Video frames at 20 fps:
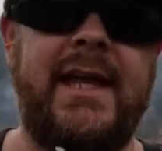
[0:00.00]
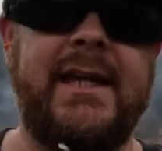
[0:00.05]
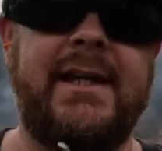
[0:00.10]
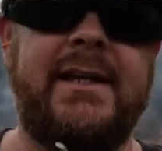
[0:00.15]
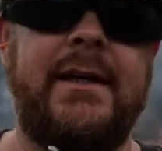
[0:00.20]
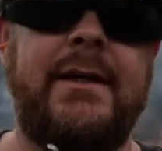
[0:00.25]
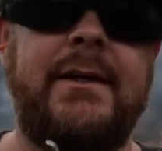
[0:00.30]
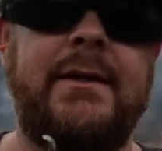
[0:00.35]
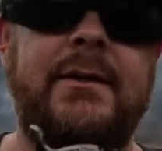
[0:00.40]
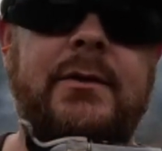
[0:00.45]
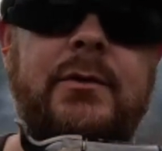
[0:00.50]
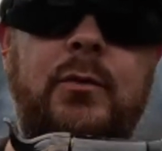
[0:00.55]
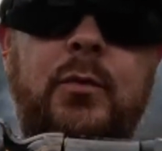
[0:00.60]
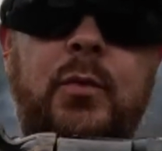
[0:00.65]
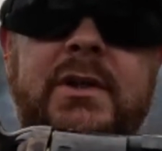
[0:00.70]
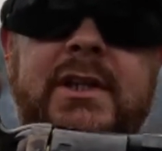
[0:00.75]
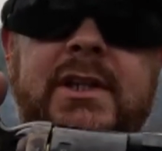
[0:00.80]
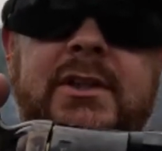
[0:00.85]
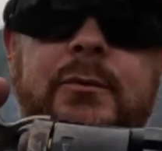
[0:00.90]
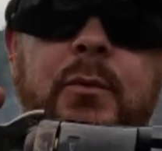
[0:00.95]
think
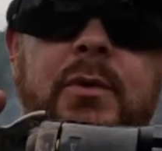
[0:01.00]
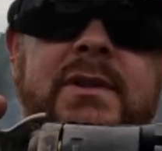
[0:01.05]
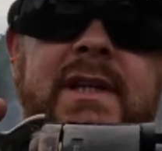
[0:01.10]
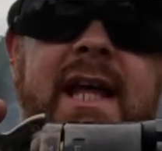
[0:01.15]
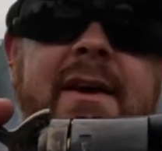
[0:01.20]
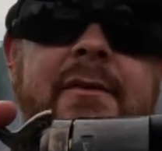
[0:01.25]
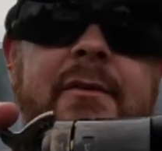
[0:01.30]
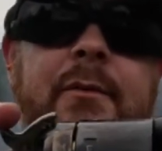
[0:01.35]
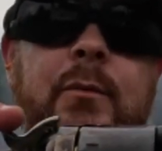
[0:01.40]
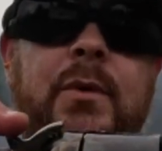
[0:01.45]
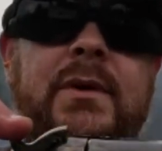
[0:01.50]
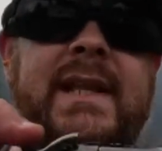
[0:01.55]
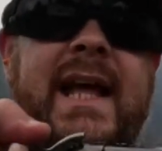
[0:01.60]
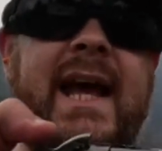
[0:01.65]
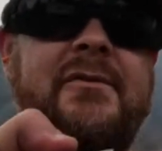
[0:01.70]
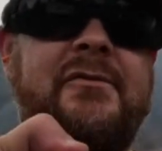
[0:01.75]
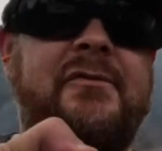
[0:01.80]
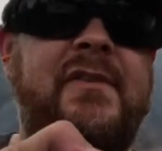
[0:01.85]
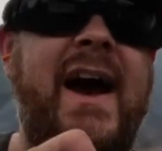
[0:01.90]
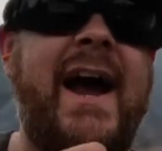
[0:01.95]
when
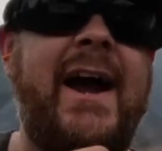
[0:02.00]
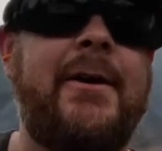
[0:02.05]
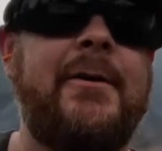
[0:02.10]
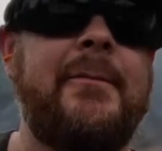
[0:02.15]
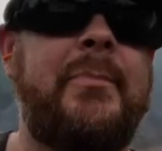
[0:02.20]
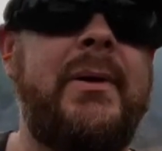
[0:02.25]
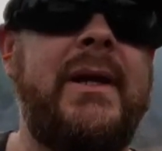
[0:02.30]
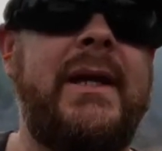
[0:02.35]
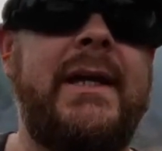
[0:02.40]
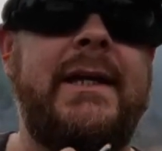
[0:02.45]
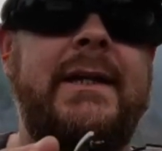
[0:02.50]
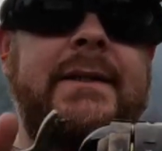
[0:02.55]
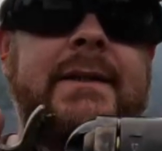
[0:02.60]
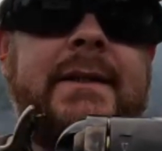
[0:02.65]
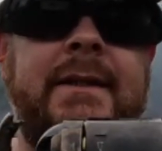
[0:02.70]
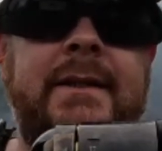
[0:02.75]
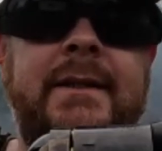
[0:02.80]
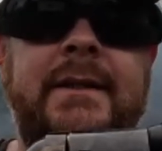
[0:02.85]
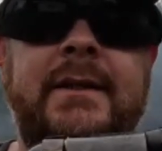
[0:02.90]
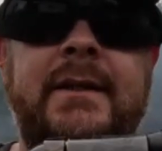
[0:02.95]
that firing
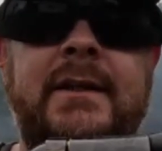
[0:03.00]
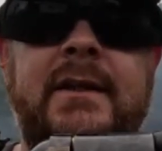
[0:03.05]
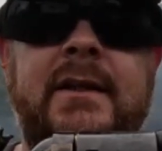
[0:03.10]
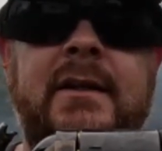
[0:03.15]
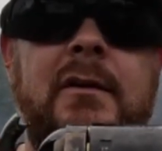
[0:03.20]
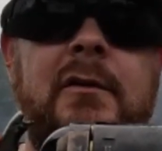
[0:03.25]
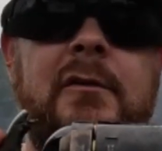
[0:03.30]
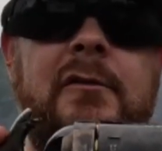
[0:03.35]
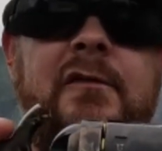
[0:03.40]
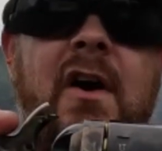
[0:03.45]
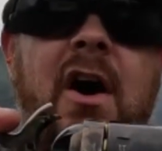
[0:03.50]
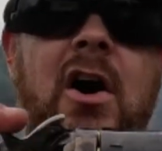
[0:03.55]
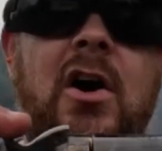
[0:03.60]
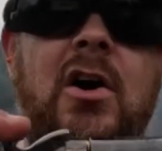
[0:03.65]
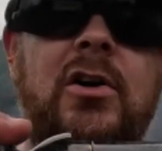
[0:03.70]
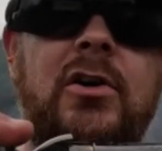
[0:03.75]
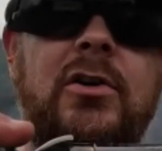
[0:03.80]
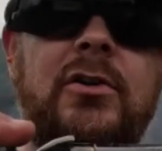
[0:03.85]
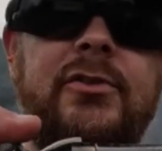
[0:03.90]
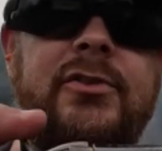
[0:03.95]
pin
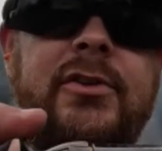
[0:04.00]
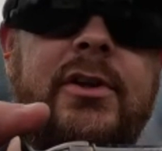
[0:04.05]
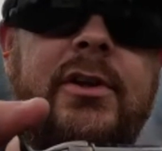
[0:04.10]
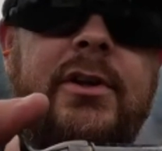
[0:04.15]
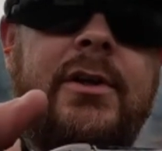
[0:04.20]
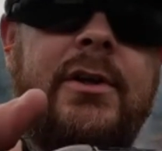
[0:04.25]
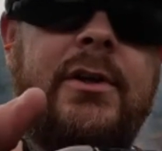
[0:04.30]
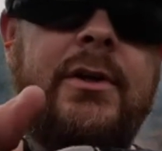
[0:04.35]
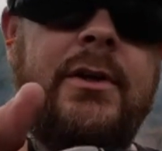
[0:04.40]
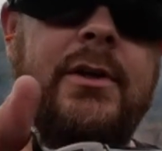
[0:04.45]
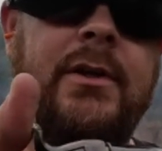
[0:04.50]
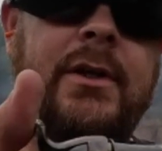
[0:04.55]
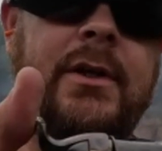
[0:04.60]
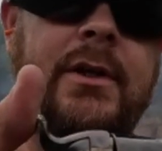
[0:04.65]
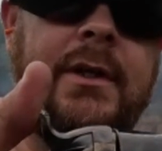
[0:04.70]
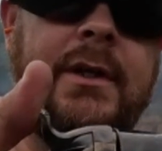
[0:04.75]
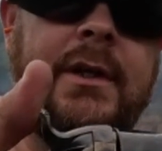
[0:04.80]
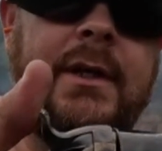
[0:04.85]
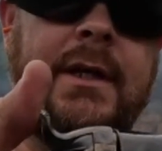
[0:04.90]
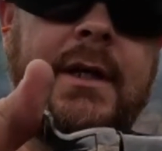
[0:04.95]
falls
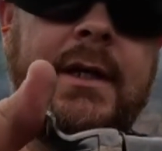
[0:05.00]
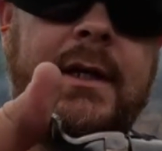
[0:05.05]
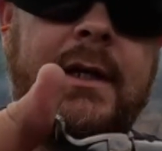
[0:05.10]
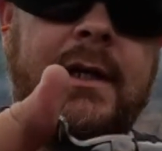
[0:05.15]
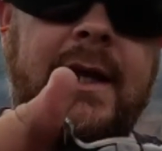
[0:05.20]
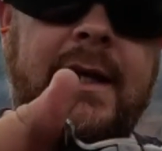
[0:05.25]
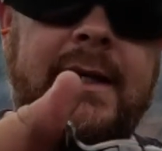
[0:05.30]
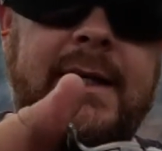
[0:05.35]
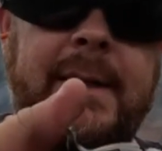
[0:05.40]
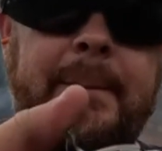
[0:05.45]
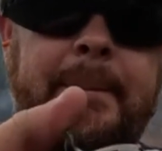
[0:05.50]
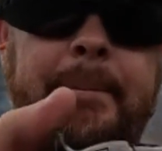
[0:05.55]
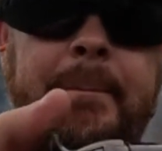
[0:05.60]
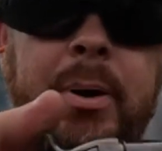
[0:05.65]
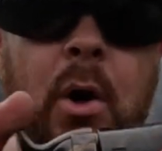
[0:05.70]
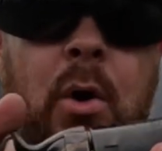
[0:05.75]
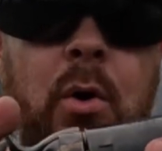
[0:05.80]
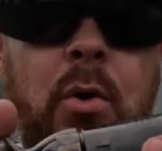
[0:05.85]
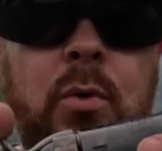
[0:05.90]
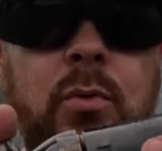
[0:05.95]
and it
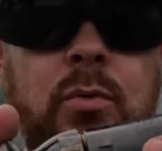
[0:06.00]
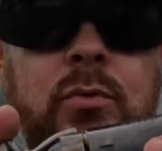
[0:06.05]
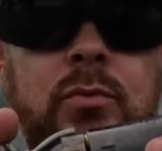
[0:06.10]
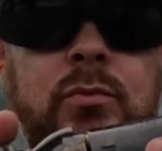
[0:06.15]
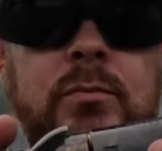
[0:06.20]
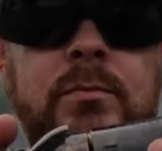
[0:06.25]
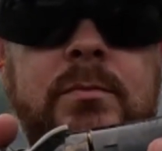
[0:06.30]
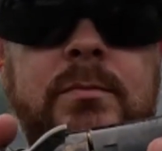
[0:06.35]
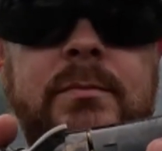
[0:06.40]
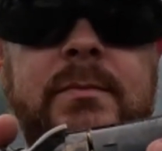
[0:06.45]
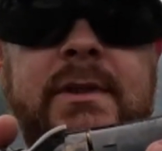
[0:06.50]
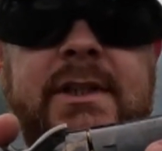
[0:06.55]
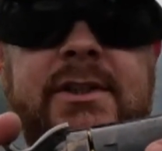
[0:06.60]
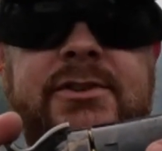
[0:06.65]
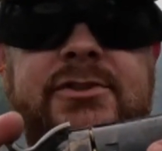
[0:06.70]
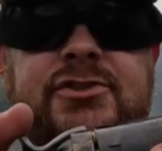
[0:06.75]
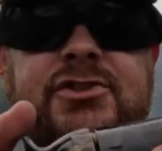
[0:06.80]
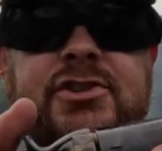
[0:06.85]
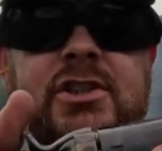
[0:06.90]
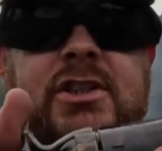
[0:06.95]
boom,
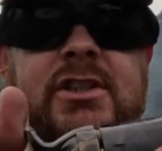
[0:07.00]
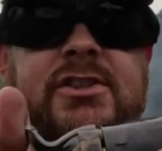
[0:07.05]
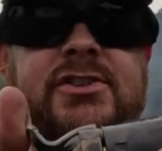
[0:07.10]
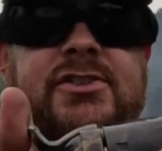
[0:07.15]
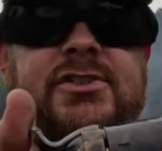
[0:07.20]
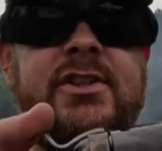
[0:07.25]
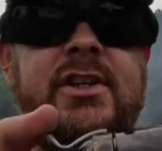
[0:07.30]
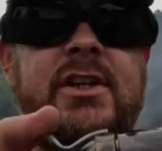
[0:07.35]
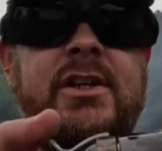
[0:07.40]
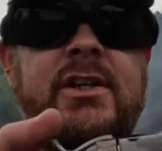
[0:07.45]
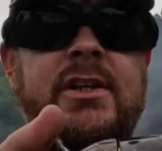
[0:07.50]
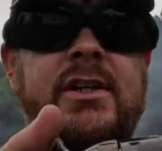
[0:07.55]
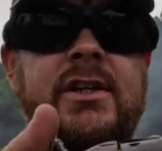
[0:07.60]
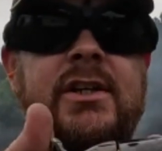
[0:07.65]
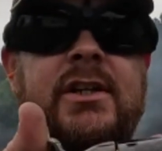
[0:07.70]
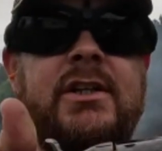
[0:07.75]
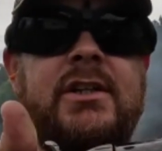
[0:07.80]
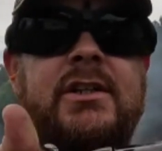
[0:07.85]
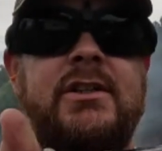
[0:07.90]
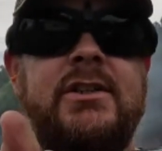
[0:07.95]
it's just
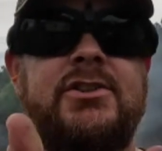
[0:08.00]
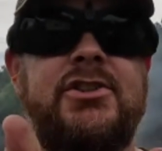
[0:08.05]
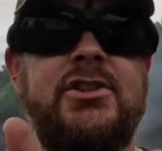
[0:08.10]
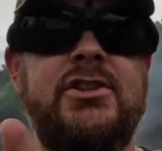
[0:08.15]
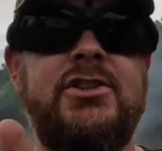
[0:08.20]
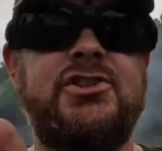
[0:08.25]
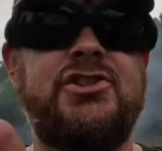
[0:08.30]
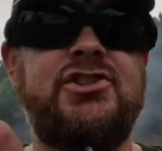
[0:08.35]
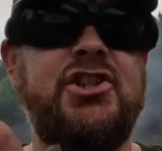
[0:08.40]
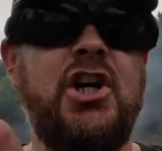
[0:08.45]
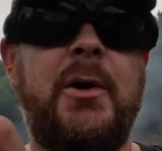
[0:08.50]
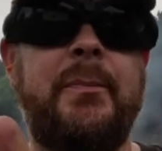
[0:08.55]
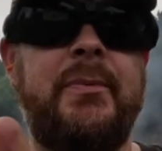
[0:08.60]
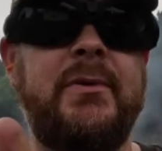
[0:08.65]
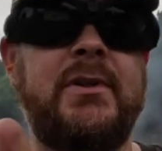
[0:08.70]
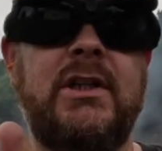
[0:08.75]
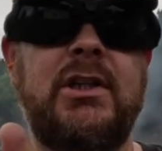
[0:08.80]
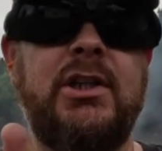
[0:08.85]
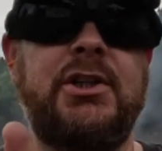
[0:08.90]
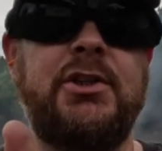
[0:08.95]

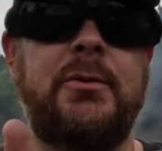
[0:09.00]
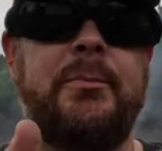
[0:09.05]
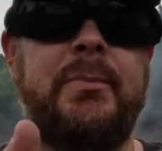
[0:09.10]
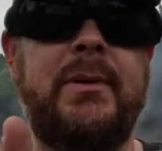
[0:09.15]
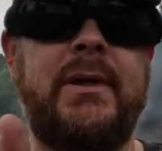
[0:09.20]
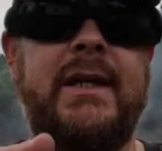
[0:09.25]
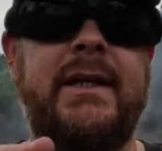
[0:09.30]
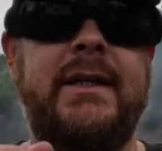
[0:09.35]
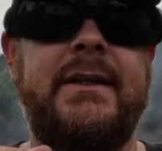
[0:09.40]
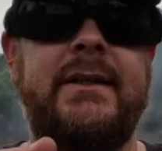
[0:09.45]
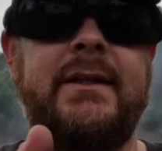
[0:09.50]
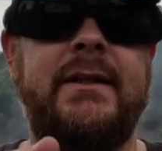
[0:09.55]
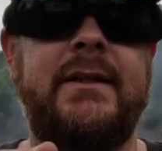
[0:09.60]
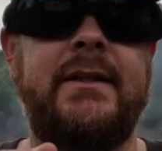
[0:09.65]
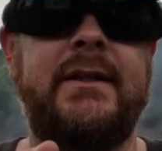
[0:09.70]
jumping a little bit.